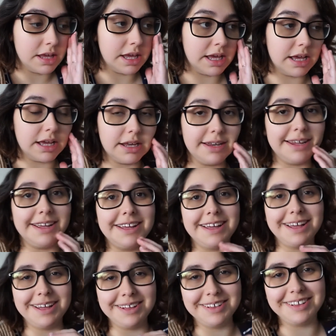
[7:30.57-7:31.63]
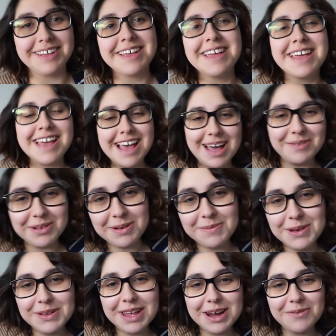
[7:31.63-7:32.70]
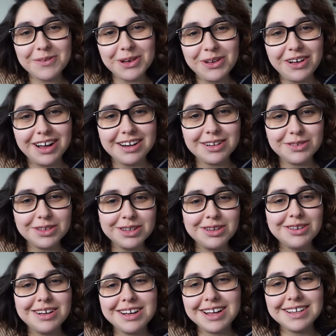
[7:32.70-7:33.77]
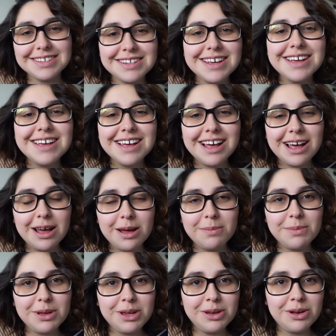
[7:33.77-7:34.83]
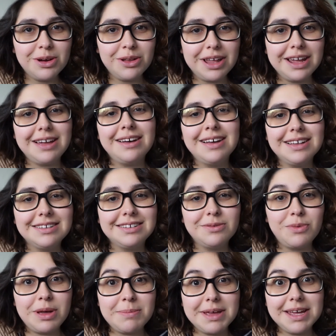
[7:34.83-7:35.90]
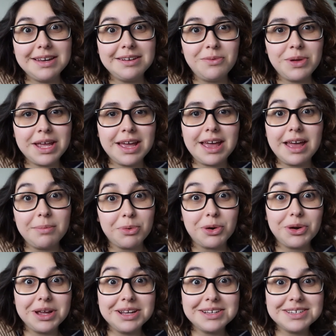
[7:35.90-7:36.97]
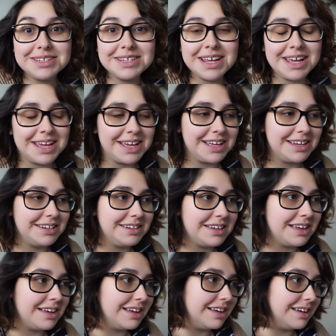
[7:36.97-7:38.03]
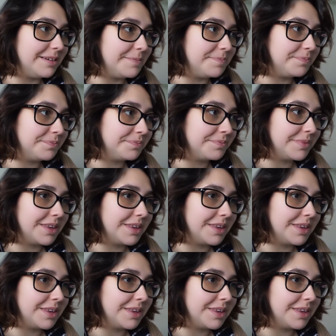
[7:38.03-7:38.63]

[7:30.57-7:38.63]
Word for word: And I'm gonna be like real honest with you guys. Um, you know, like us women, we get hemorrhoids, and um,